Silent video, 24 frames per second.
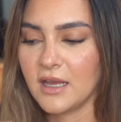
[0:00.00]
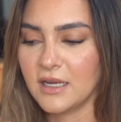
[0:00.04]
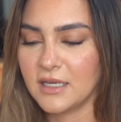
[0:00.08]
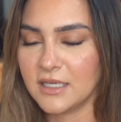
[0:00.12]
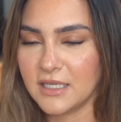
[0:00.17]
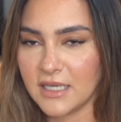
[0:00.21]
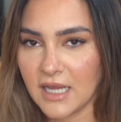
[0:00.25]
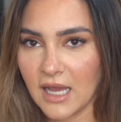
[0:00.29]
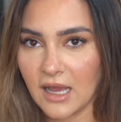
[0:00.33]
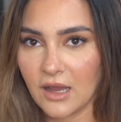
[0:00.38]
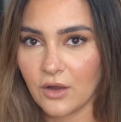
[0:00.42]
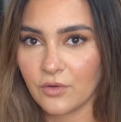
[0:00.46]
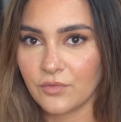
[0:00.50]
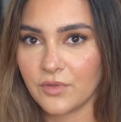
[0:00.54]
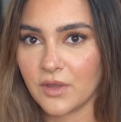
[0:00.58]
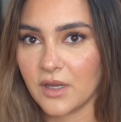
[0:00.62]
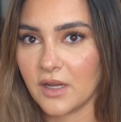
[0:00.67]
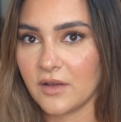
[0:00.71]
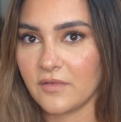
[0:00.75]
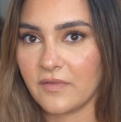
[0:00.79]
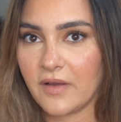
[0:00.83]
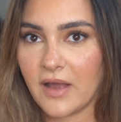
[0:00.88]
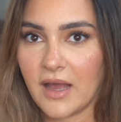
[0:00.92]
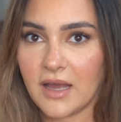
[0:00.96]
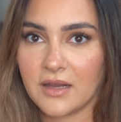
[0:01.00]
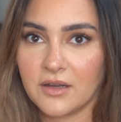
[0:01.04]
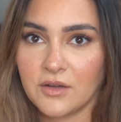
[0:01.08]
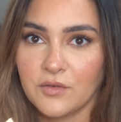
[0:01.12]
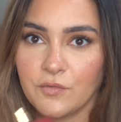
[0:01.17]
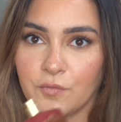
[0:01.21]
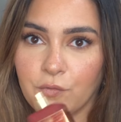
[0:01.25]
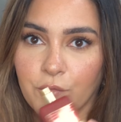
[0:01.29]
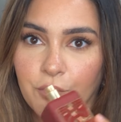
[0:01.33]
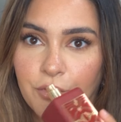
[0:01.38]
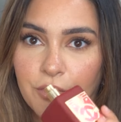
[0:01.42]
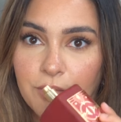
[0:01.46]
Now that I've had
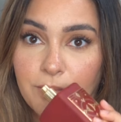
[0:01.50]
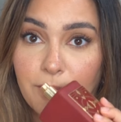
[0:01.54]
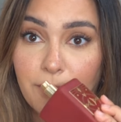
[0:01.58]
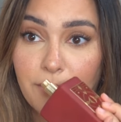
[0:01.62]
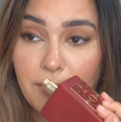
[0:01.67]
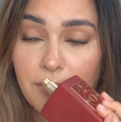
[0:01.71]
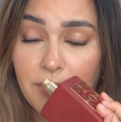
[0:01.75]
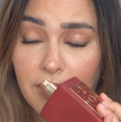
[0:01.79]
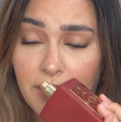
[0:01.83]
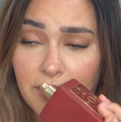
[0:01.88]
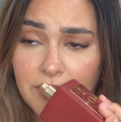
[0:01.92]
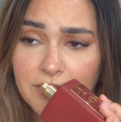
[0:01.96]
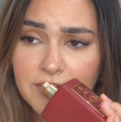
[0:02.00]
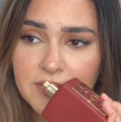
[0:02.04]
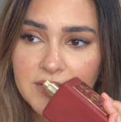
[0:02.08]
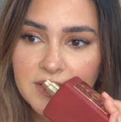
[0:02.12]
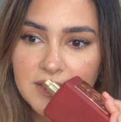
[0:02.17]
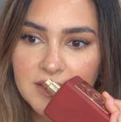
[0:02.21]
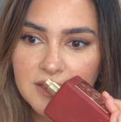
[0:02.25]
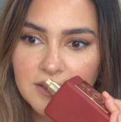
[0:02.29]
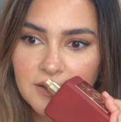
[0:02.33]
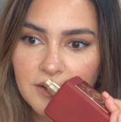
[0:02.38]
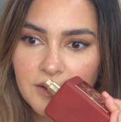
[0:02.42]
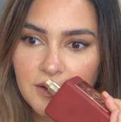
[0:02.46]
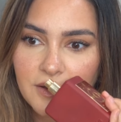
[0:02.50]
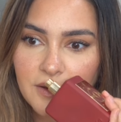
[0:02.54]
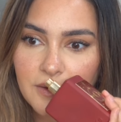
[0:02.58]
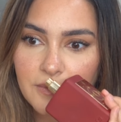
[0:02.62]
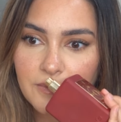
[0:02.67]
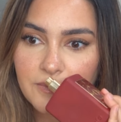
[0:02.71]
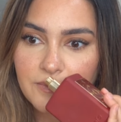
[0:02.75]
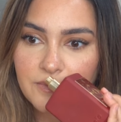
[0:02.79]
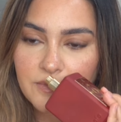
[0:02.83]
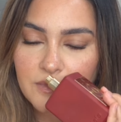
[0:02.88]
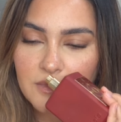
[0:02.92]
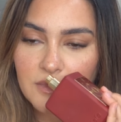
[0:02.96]
it for months,
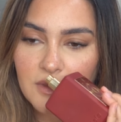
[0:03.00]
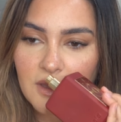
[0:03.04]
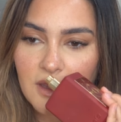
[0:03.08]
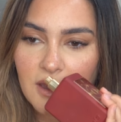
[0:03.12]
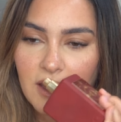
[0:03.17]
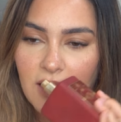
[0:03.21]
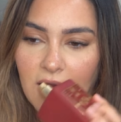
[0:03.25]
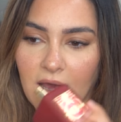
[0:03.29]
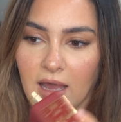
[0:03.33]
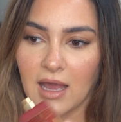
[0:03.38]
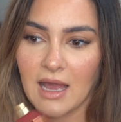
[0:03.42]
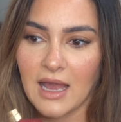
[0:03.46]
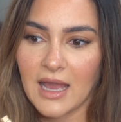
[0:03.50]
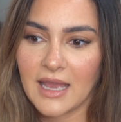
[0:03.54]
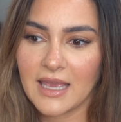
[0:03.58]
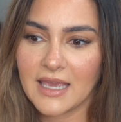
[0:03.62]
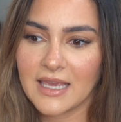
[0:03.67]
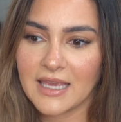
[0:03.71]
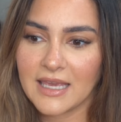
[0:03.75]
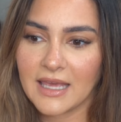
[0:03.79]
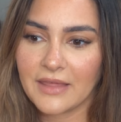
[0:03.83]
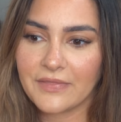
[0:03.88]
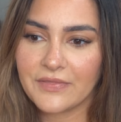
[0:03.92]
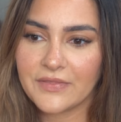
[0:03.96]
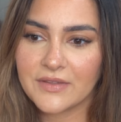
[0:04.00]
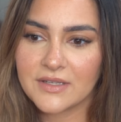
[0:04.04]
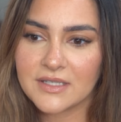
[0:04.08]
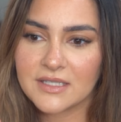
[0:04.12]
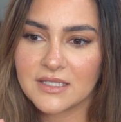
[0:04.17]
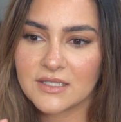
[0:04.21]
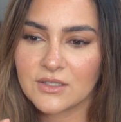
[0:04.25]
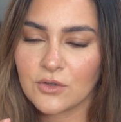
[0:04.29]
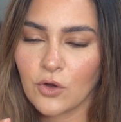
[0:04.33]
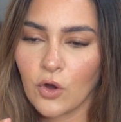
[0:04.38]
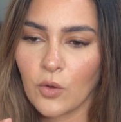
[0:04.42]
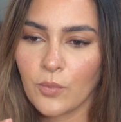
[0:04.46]
I get
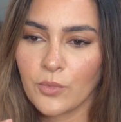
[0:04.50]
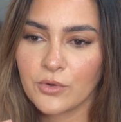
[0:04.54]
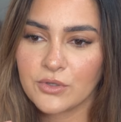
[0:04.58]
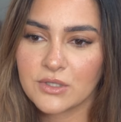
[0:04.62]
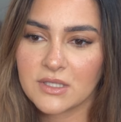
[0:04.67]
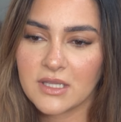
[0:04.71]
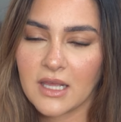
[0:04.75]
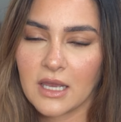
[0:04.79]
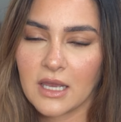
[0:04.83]
this almost